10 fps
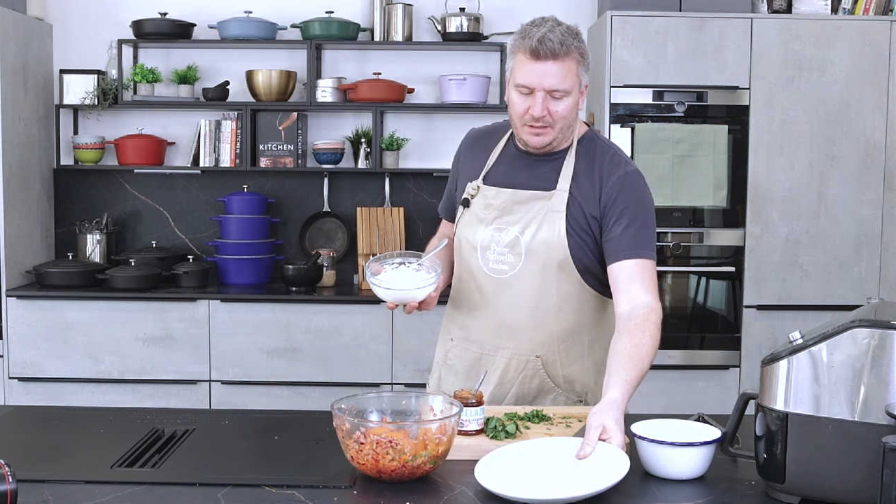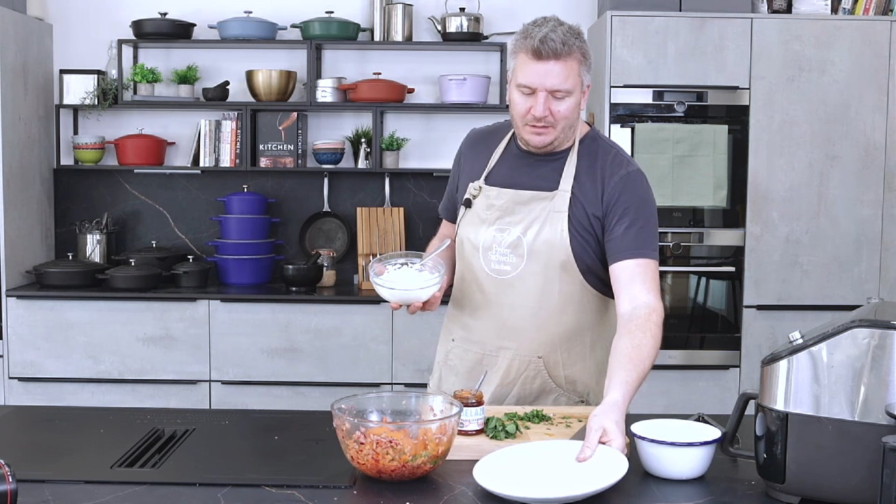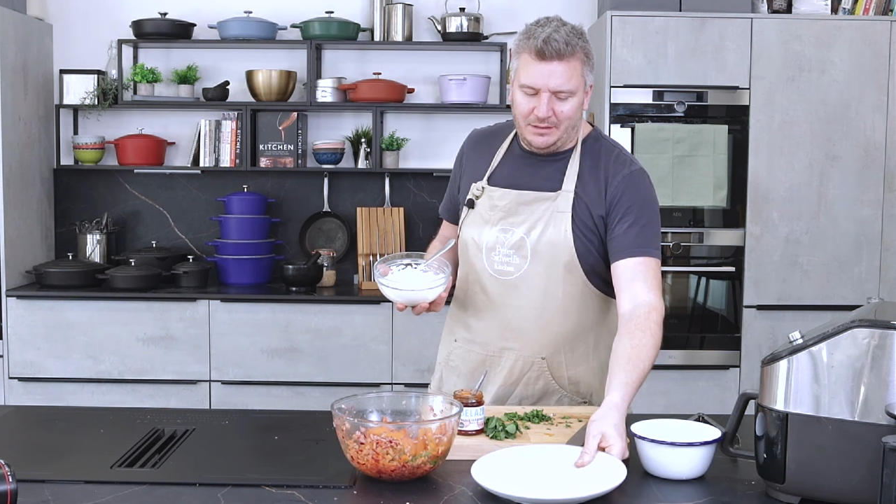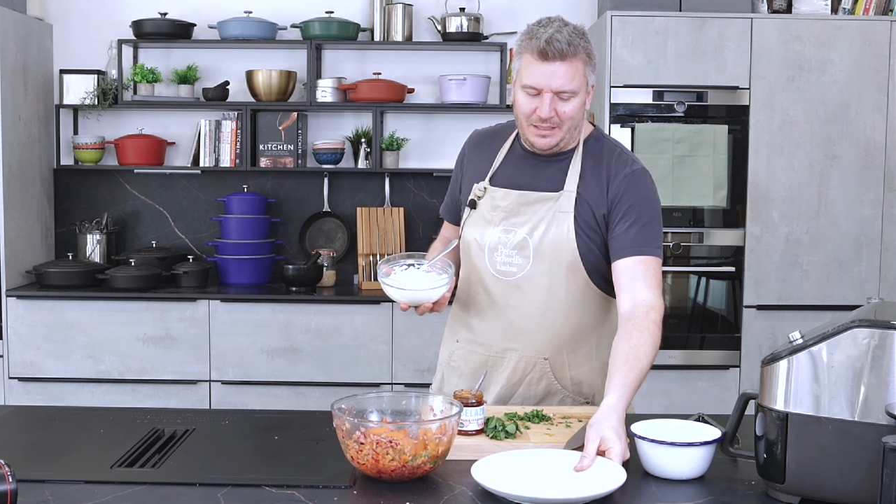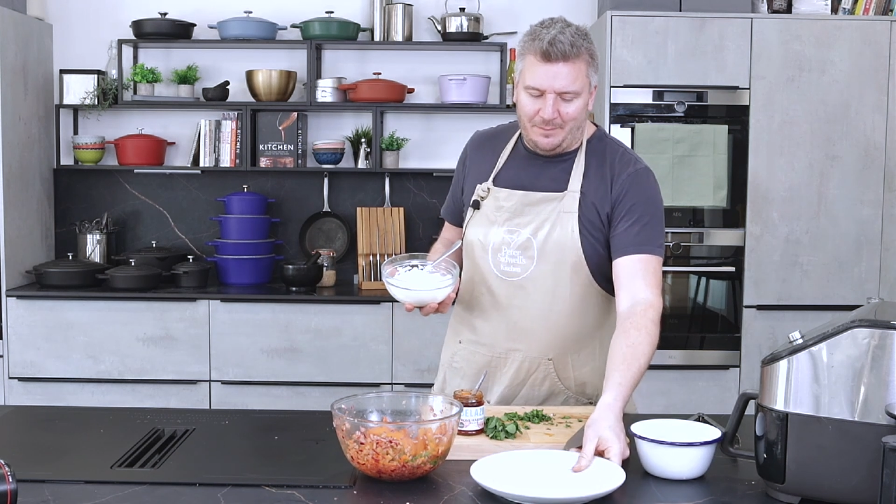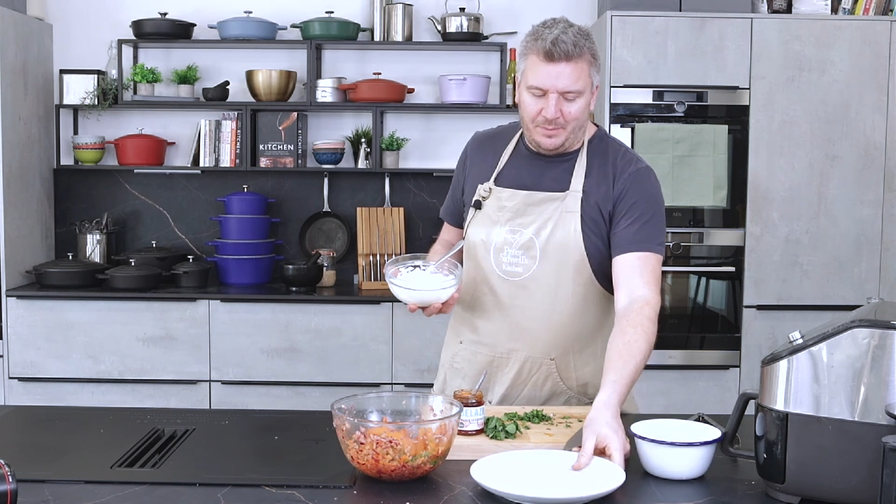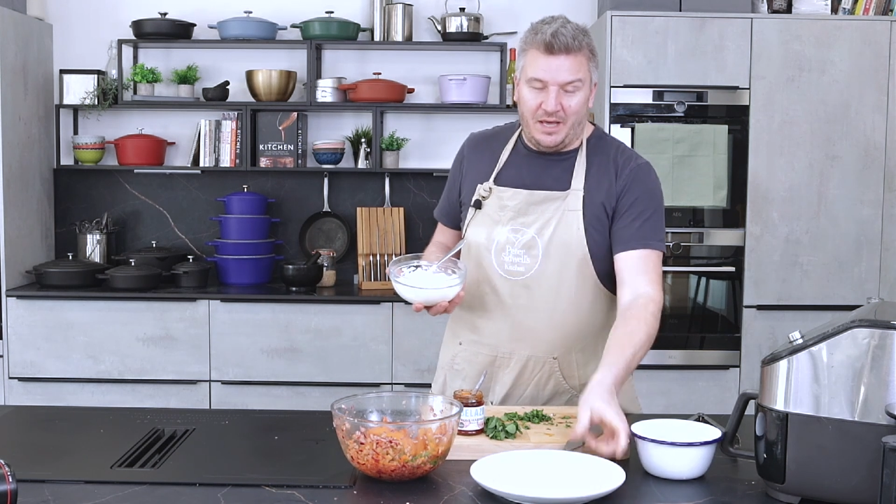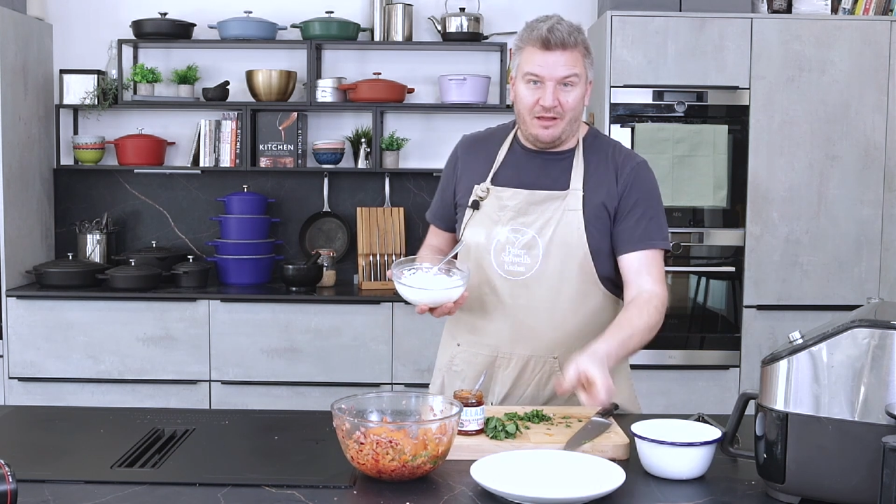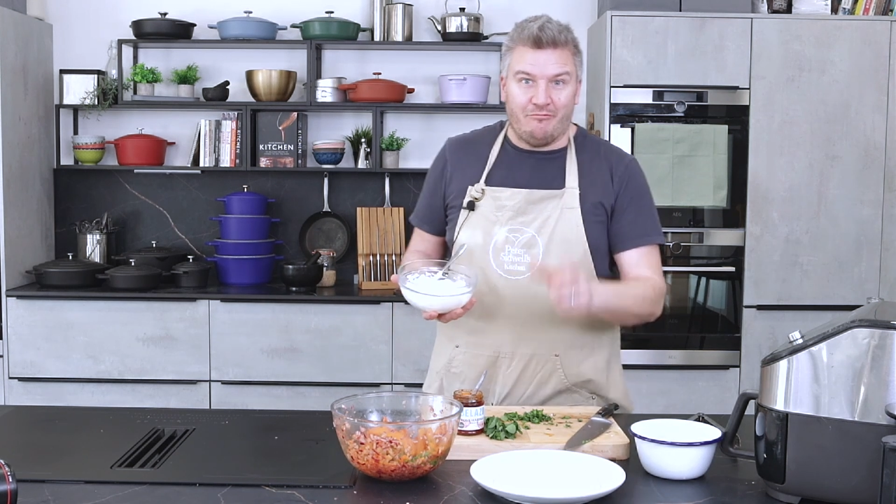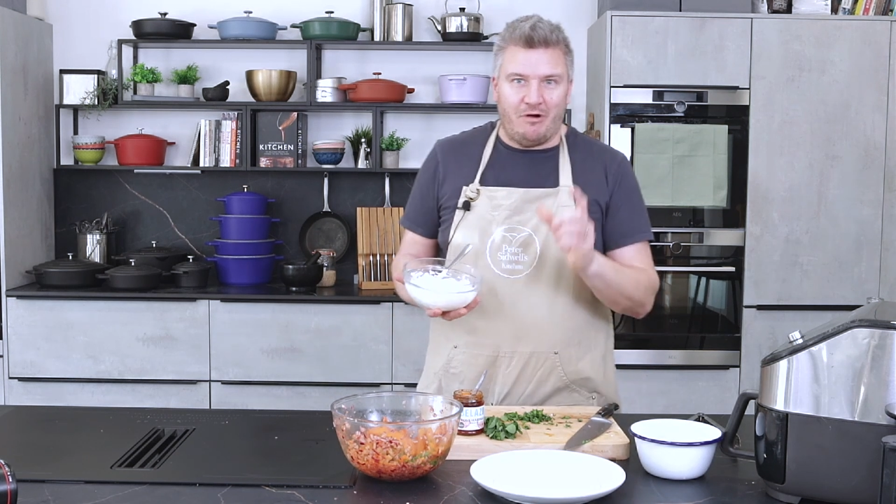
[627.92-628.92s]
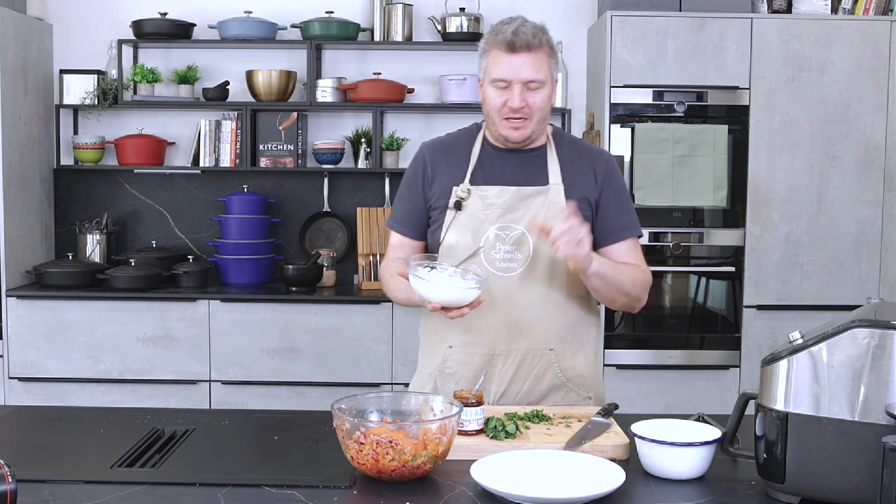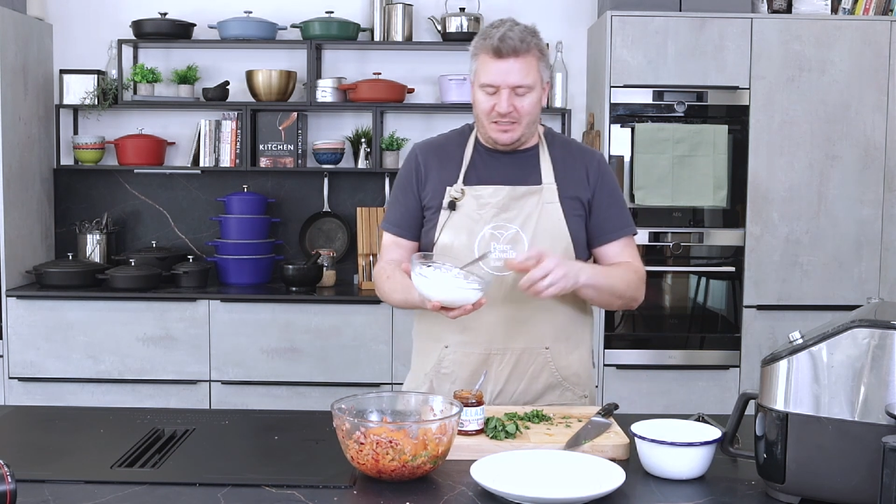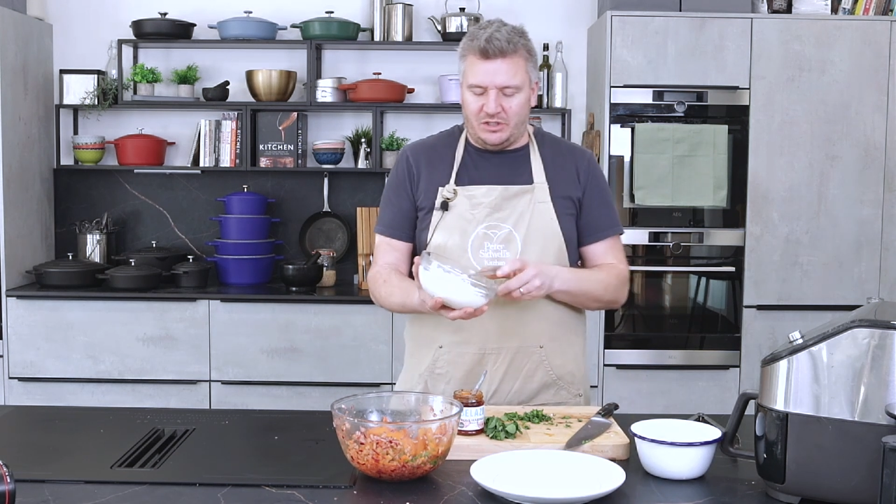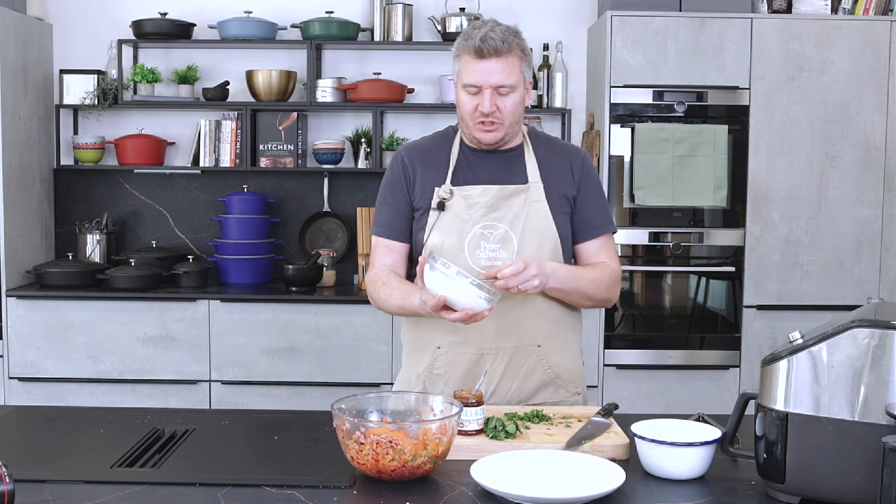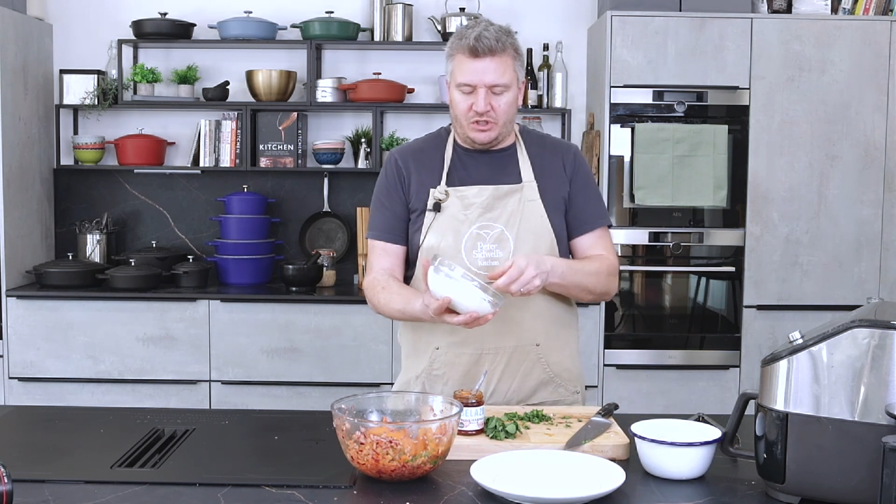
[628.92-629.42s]
labneh ready
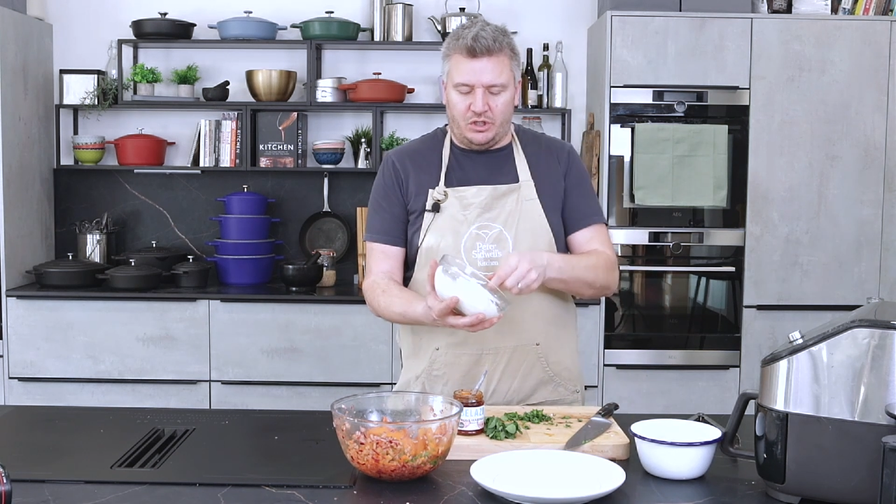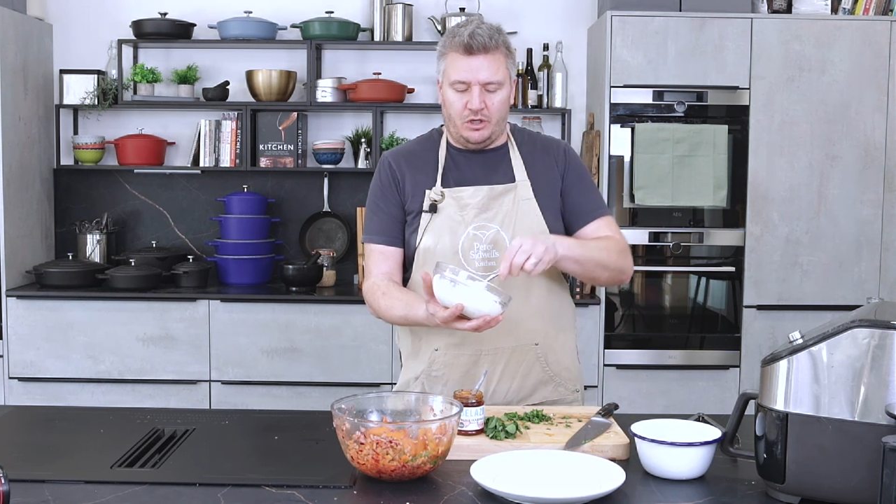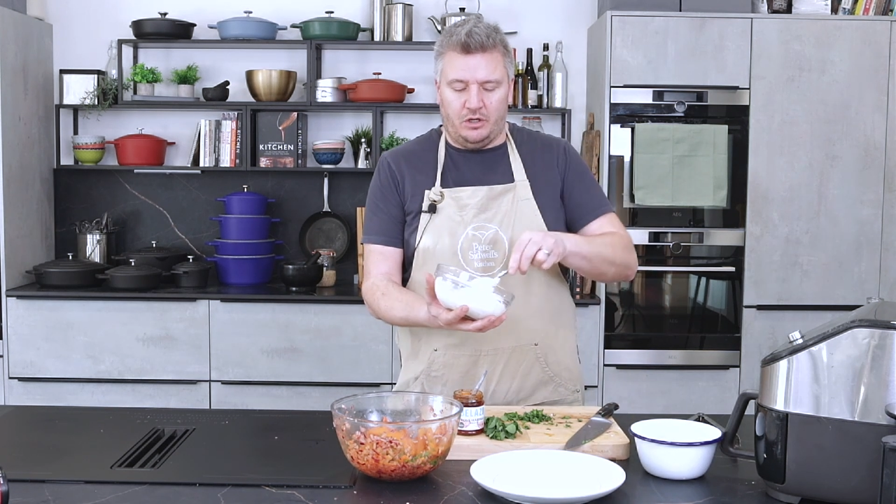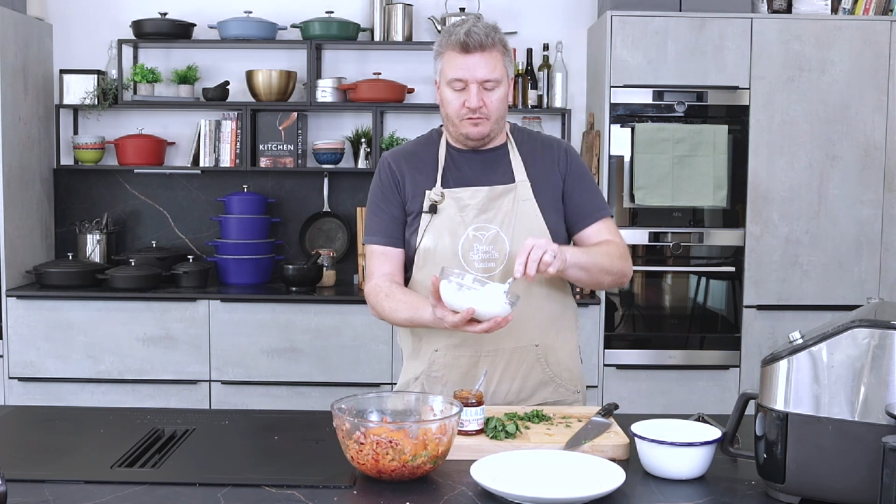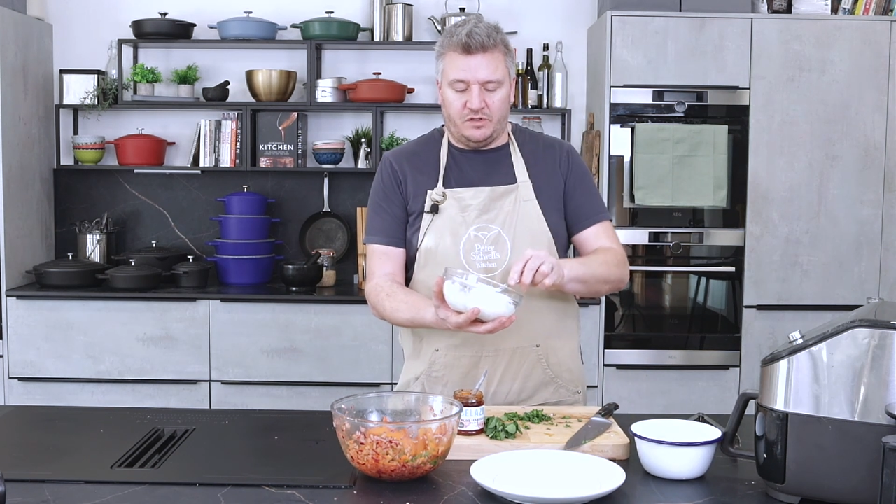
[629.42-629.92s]
to serve.